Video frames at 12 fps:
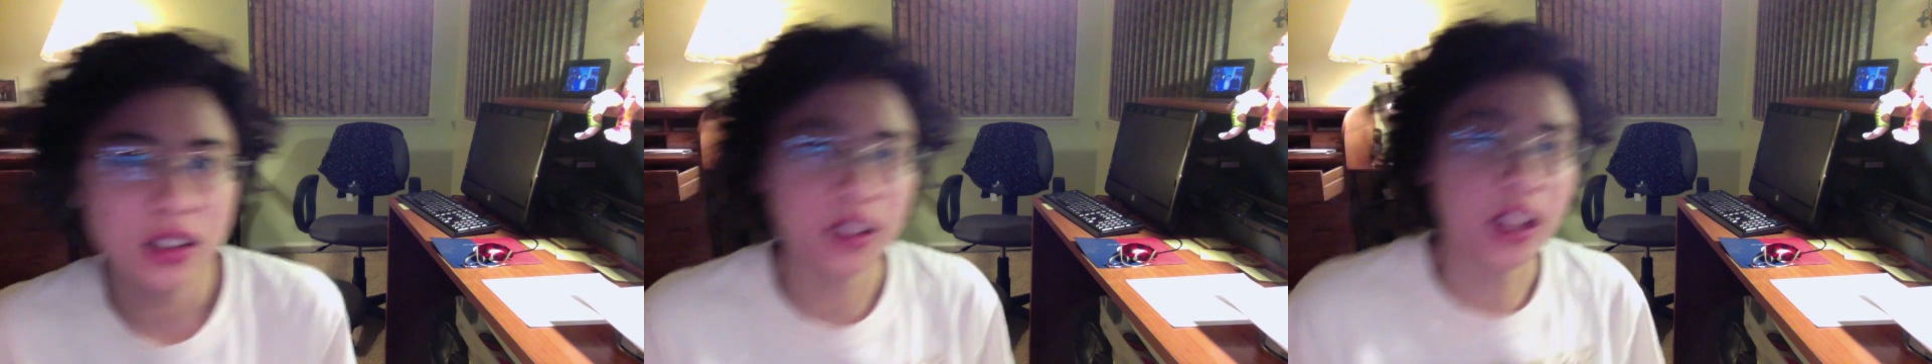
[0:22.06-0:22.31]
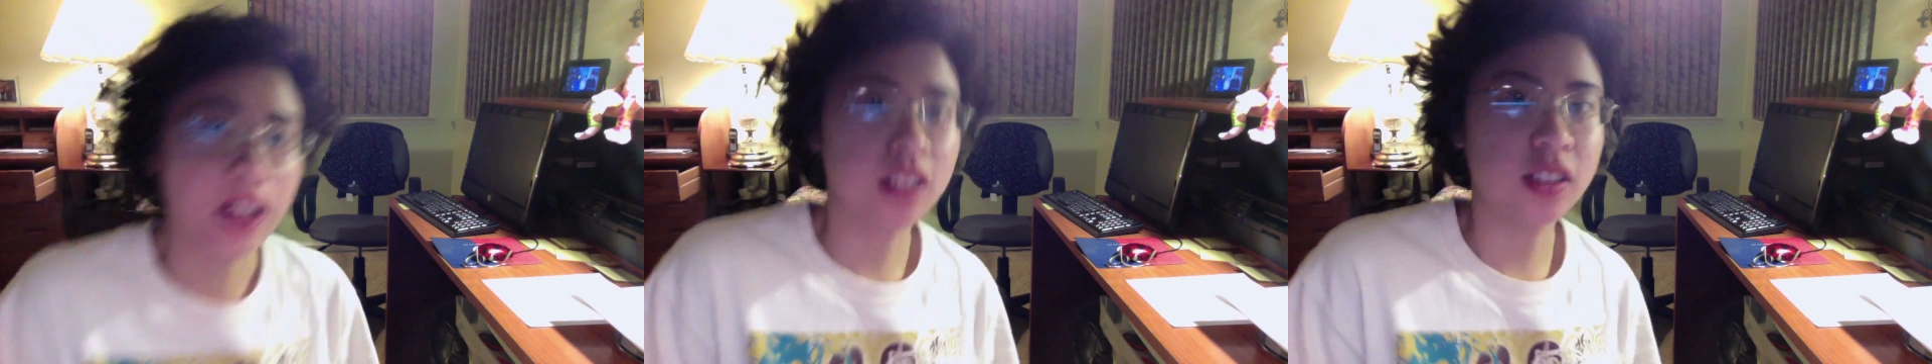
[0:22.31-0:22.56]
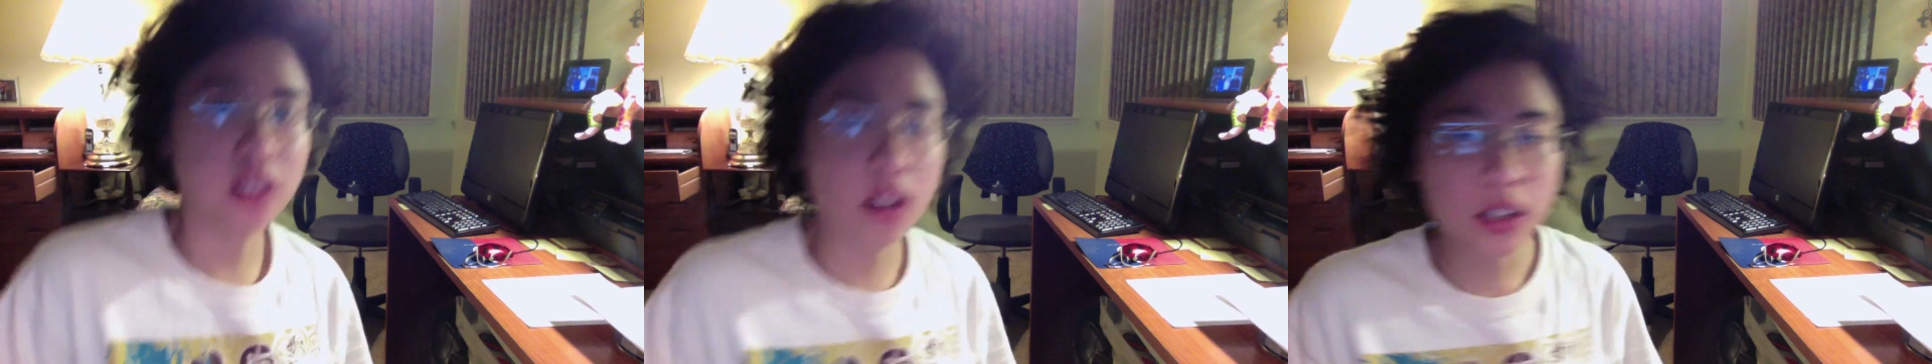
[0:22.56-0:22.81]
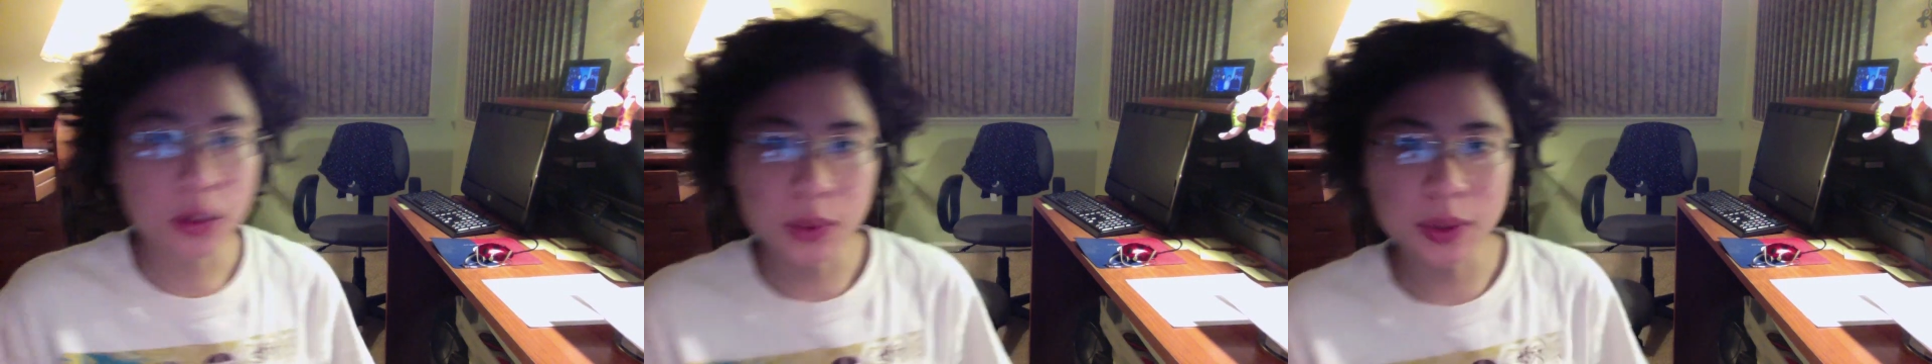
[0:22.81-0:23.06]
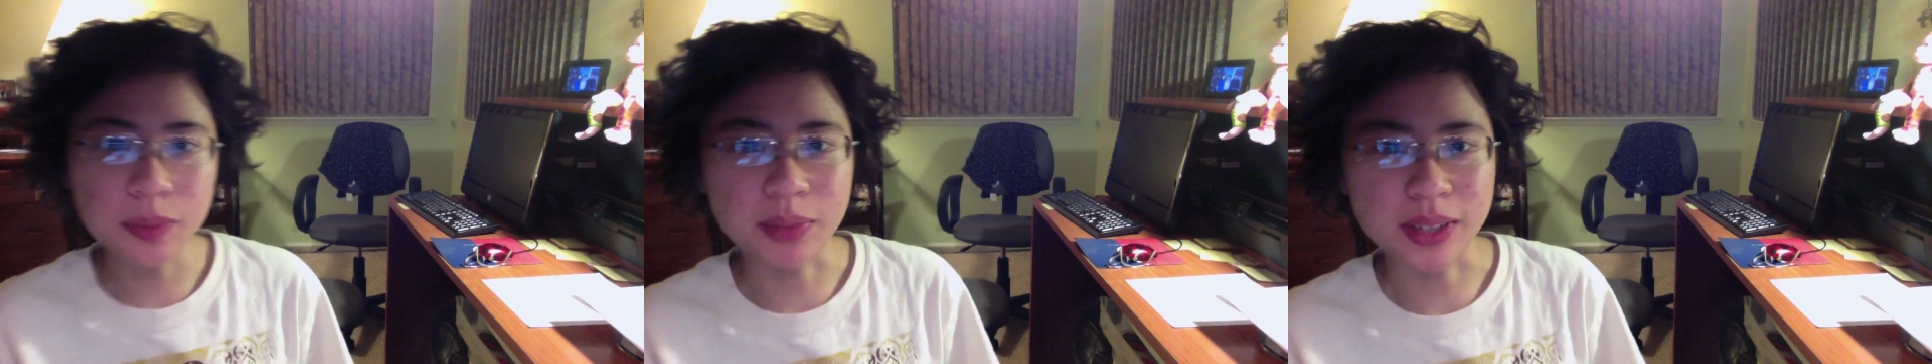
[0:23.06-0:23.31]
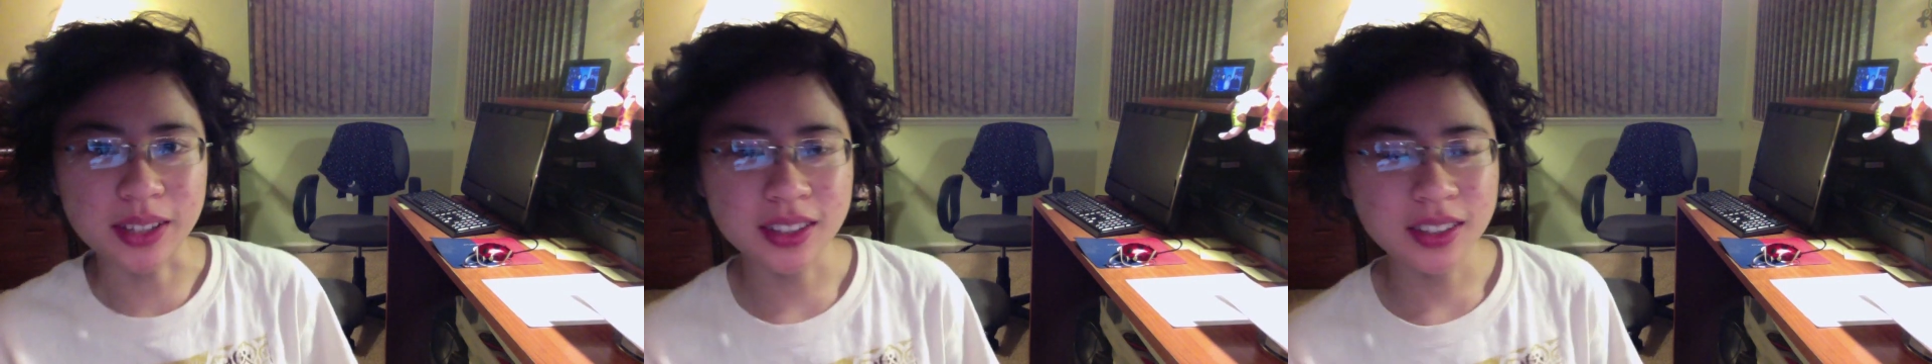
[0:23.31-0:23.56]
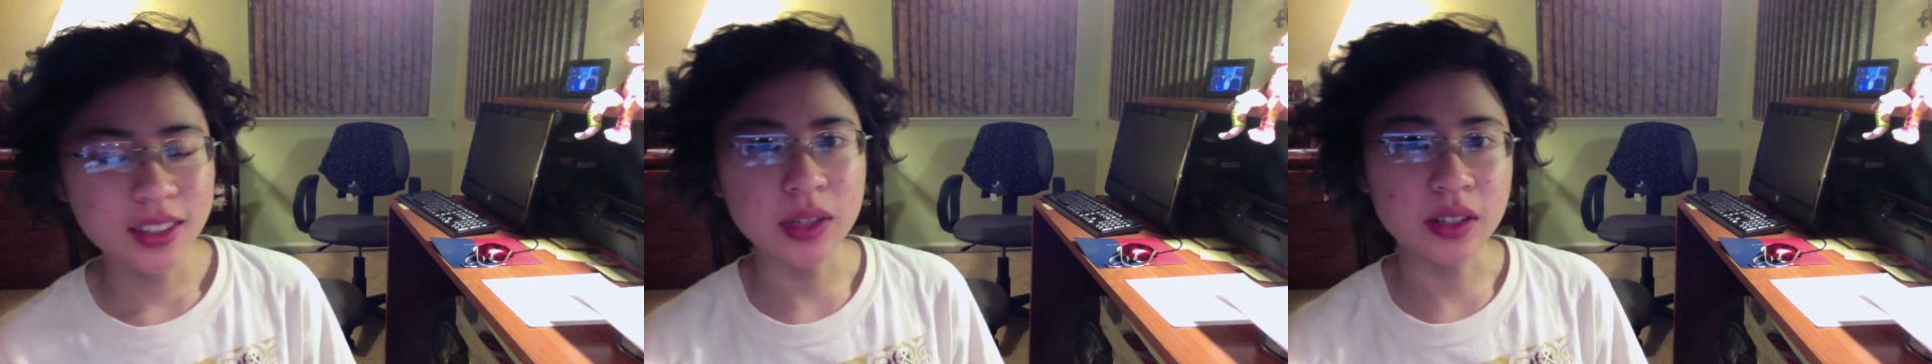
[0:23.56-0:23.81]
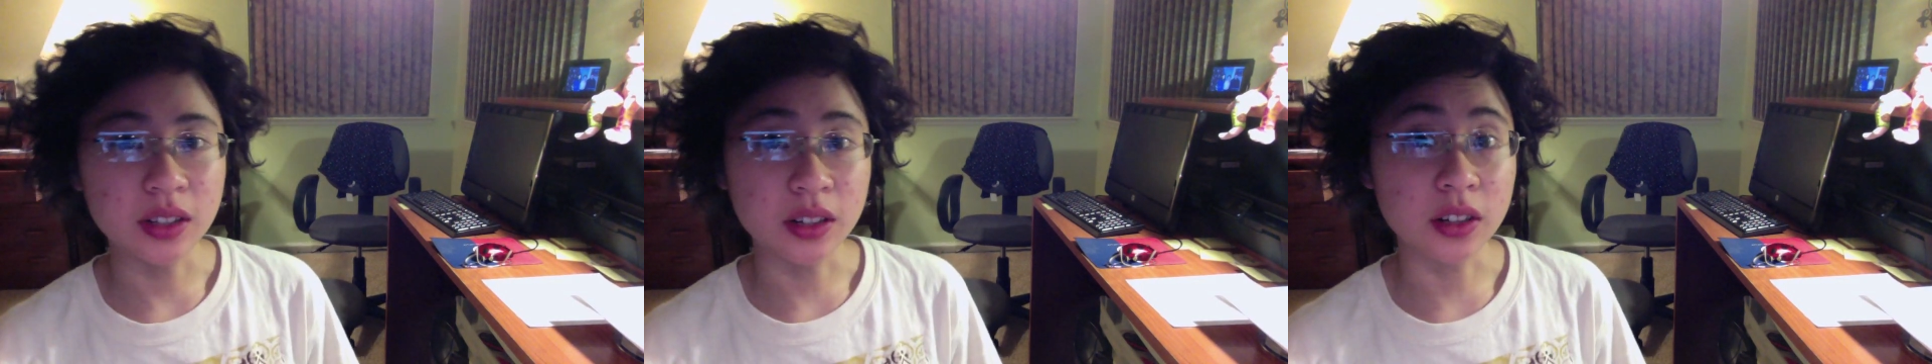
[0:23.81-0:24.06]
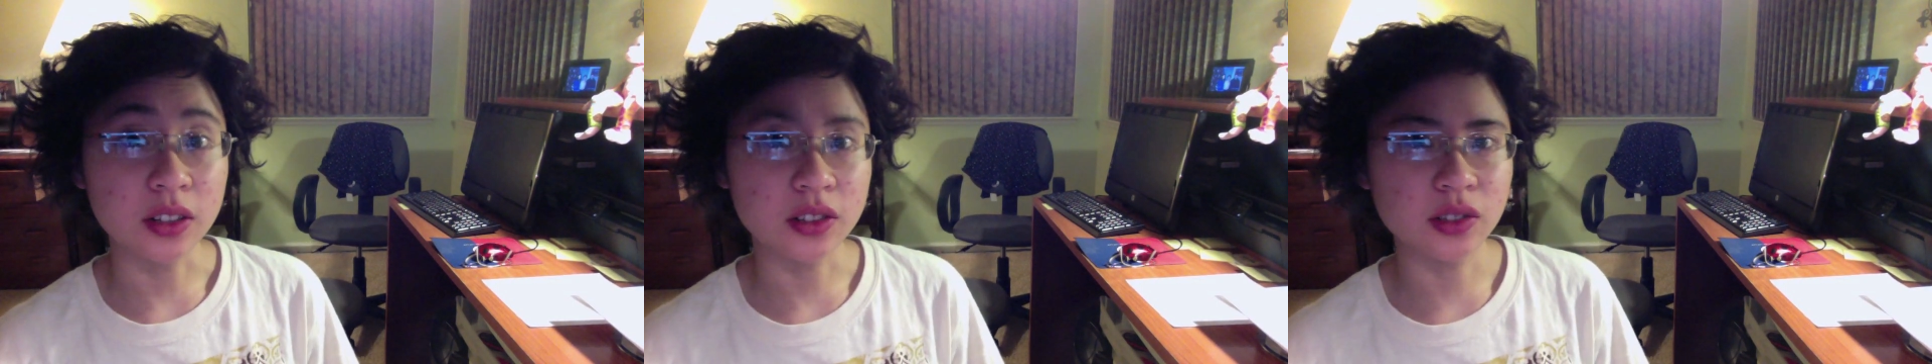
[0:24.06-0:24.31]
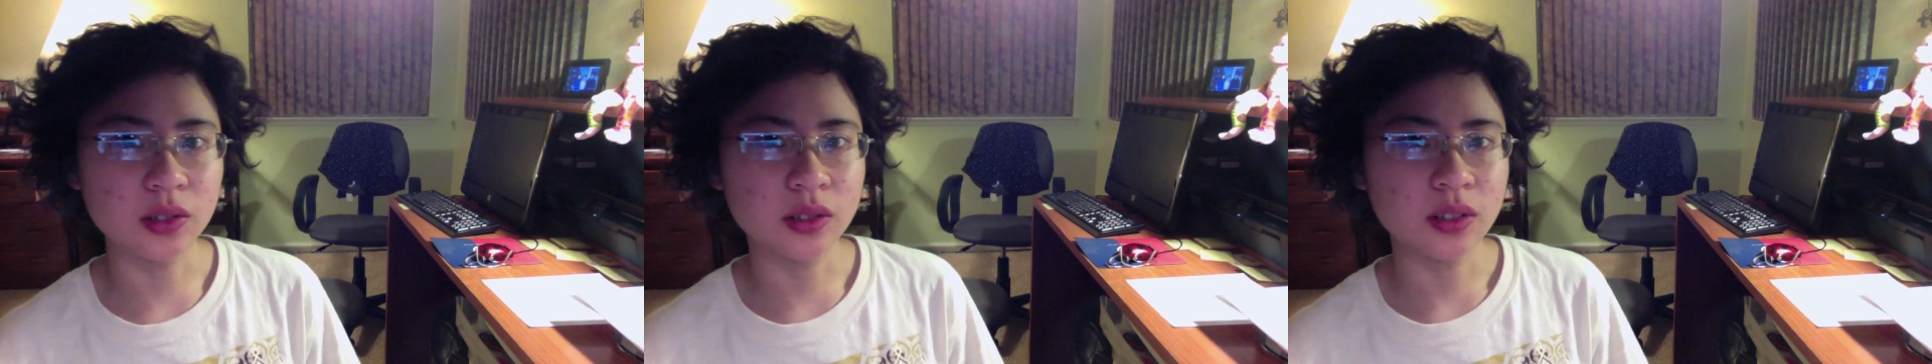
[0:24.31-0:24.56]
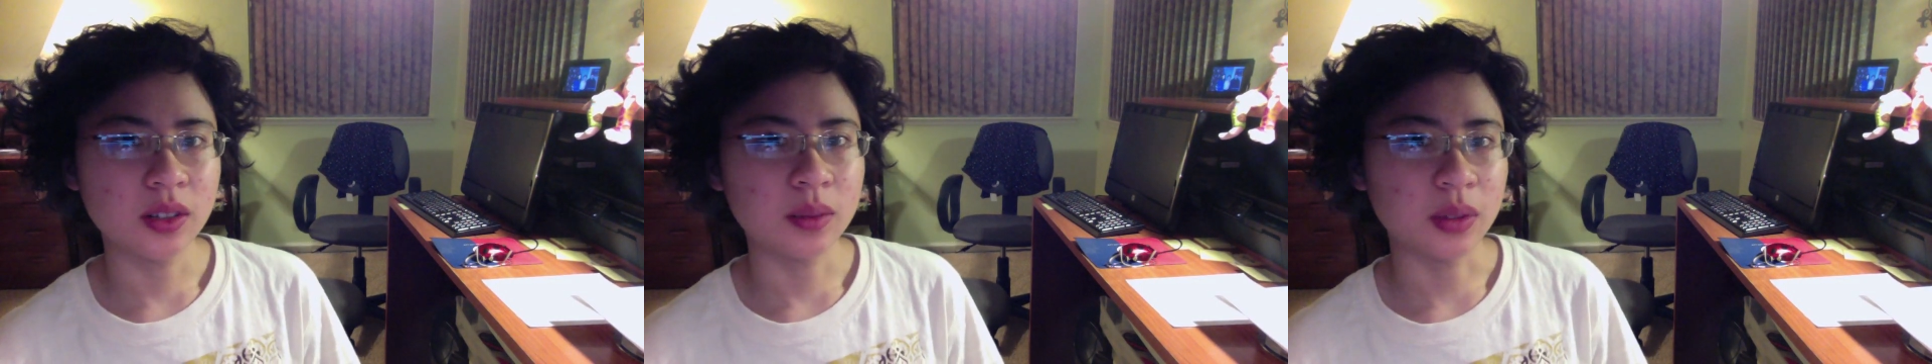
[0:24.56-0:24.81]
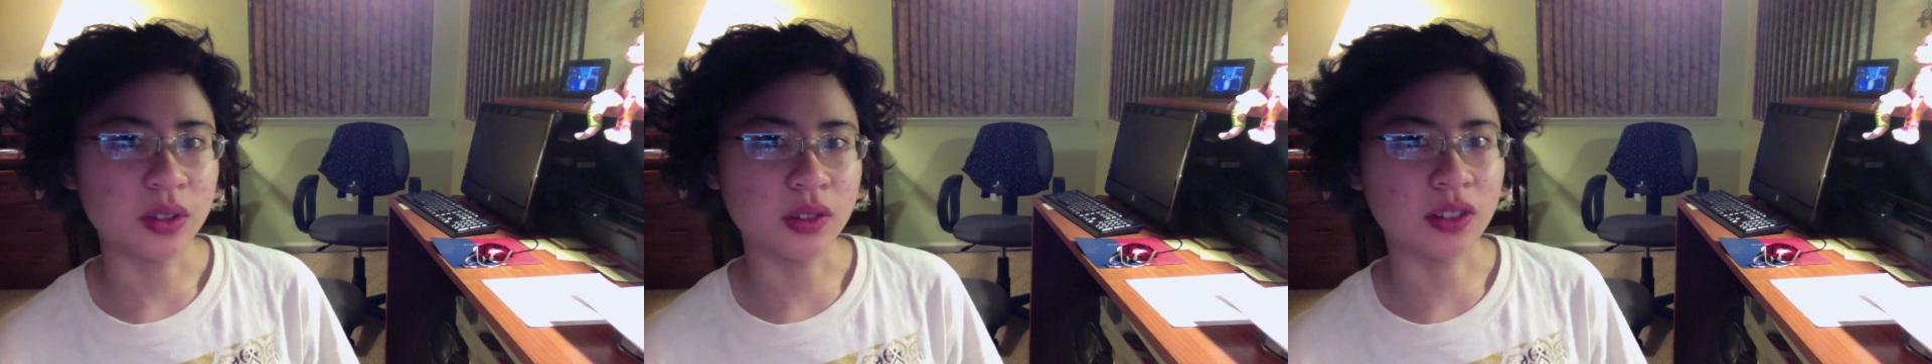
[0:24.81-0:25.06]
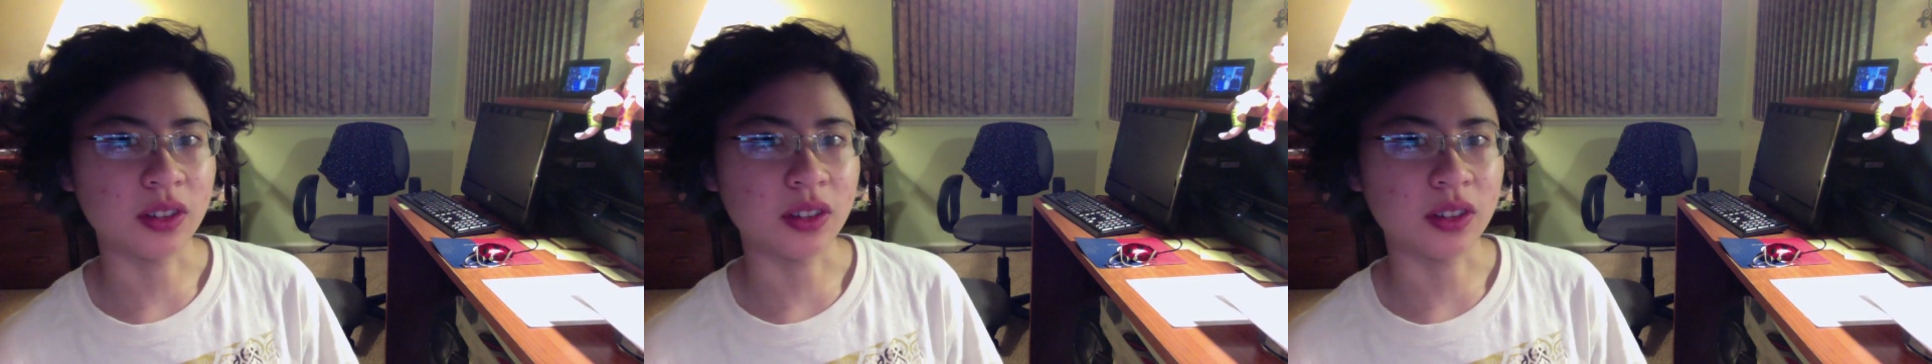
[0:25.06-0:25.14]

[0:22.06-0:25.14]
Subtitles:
I thought it would be. The conductor, Mr.